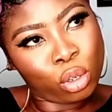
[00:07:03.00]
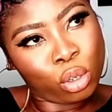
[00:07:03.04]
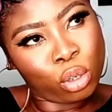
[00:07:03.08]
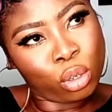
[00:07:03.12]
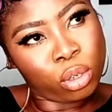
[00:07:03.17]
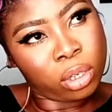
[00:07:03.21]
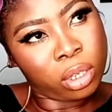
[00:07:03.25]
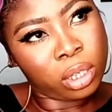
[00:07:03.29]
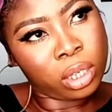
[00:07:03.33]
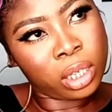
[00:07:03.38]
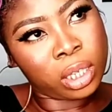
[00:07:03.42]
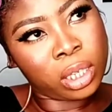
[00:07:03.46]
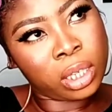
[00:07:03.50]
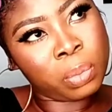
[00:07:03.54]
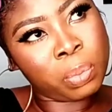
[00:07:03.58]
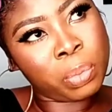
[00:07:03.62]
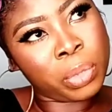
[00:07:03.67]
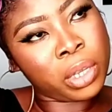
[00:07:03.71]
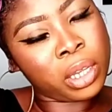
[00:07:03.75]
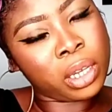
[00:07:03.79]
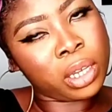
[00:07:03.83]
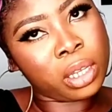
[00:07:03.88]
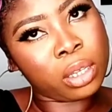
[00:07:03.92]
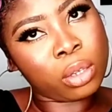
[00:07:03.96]
This pin
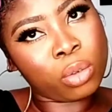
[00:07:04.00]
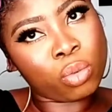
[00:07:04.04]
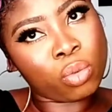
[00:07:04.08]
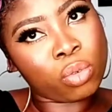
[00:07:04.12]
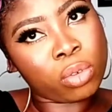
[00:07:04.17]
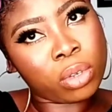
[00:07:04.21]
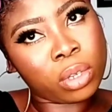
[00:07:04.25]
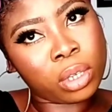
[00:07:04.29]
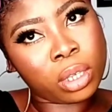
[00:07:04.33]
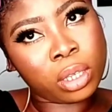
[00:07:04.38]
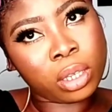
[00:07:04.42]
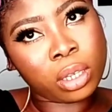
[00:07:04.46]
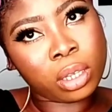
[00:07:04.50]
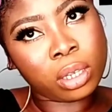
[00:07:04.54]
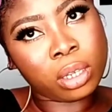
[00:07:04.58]
is rusted.